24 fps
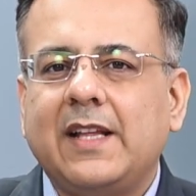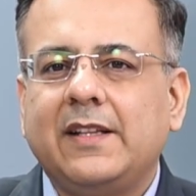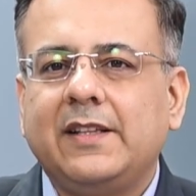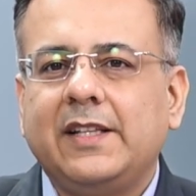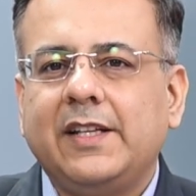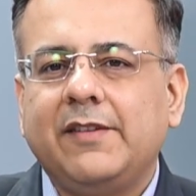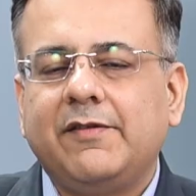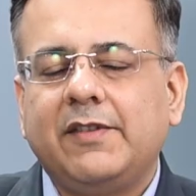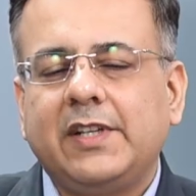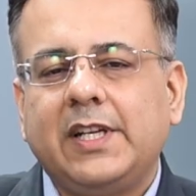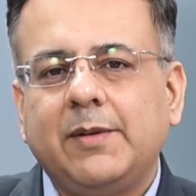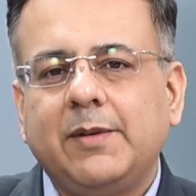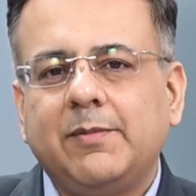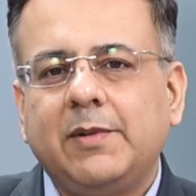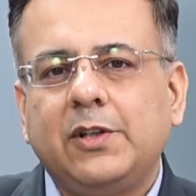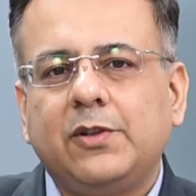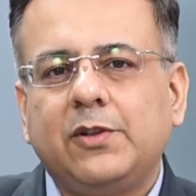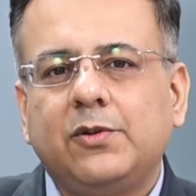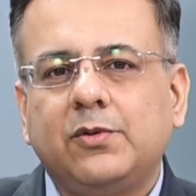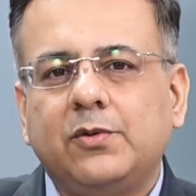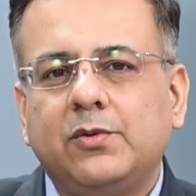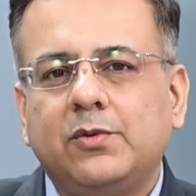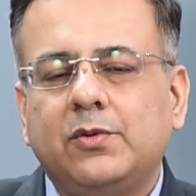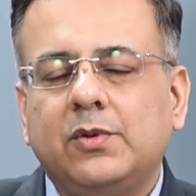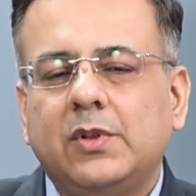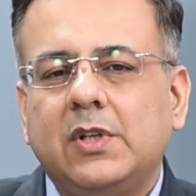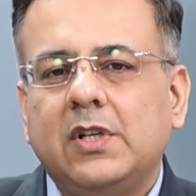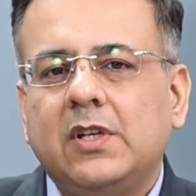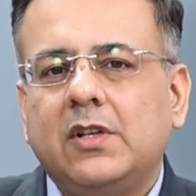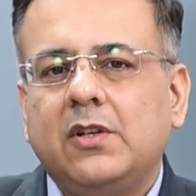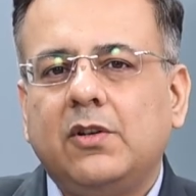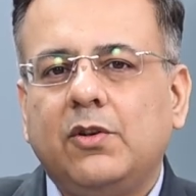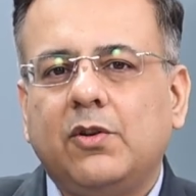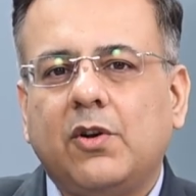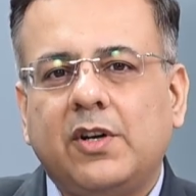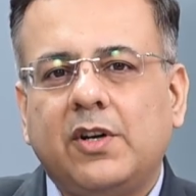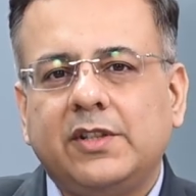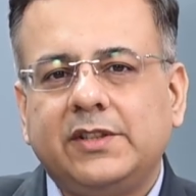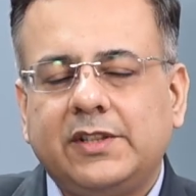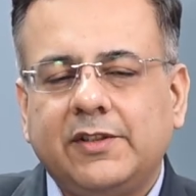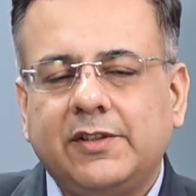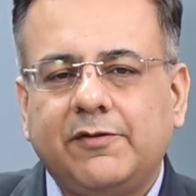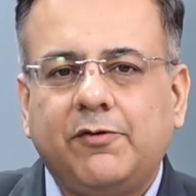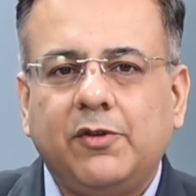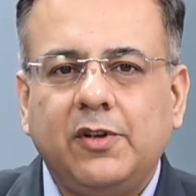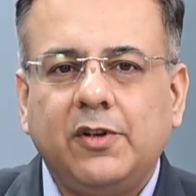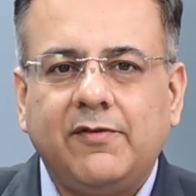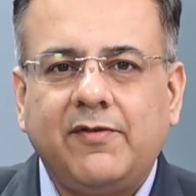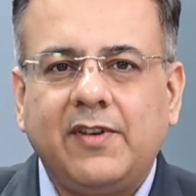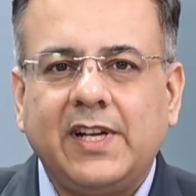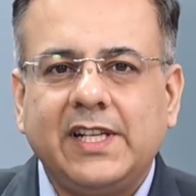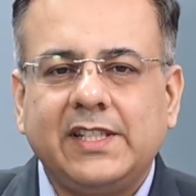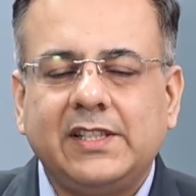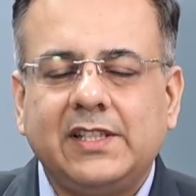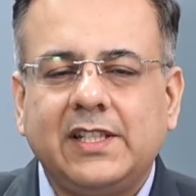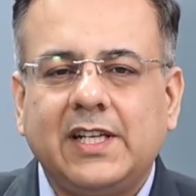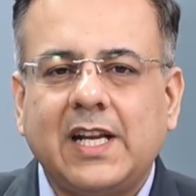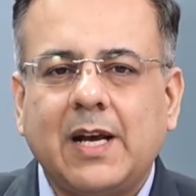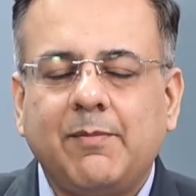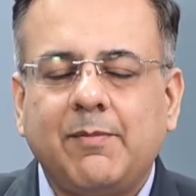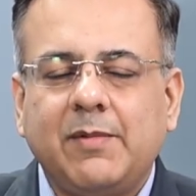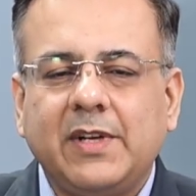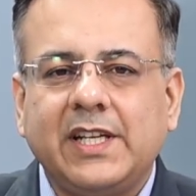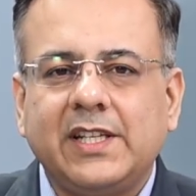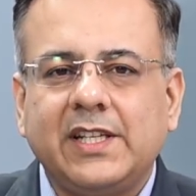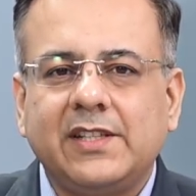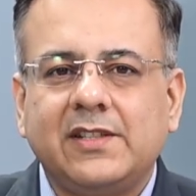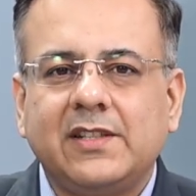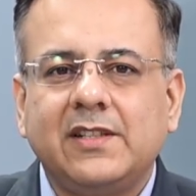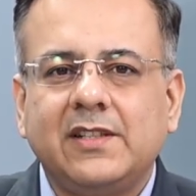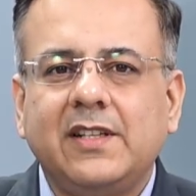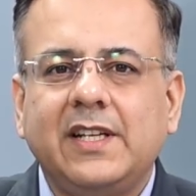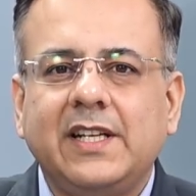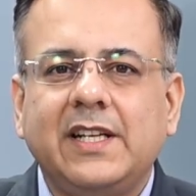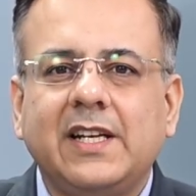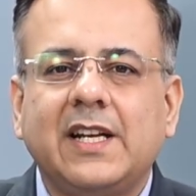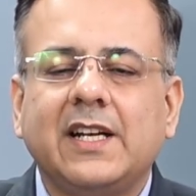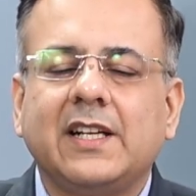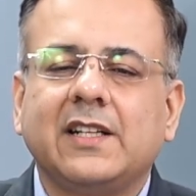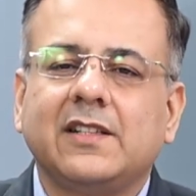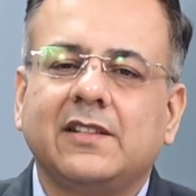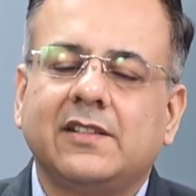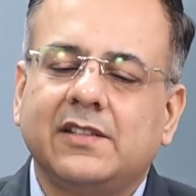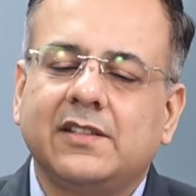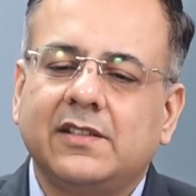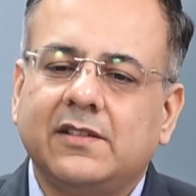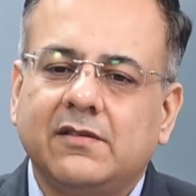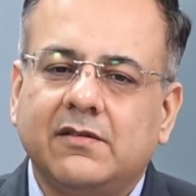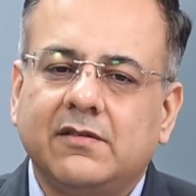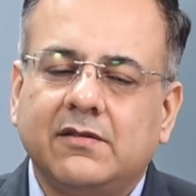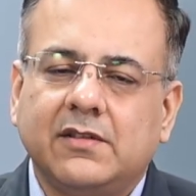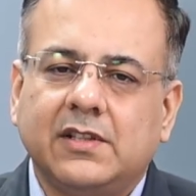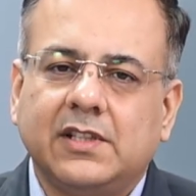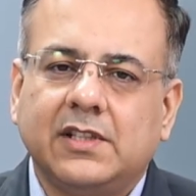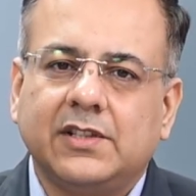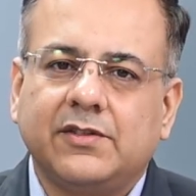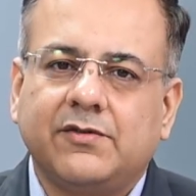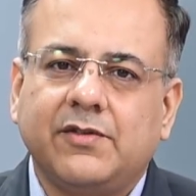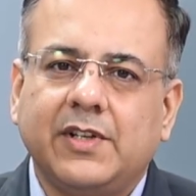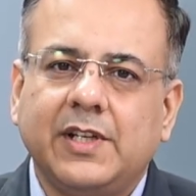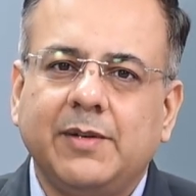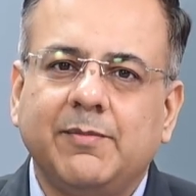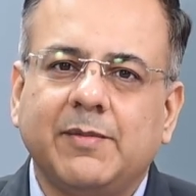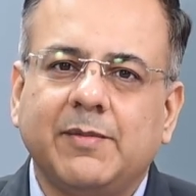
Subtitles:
they were able to launch a full-fledged application in another 3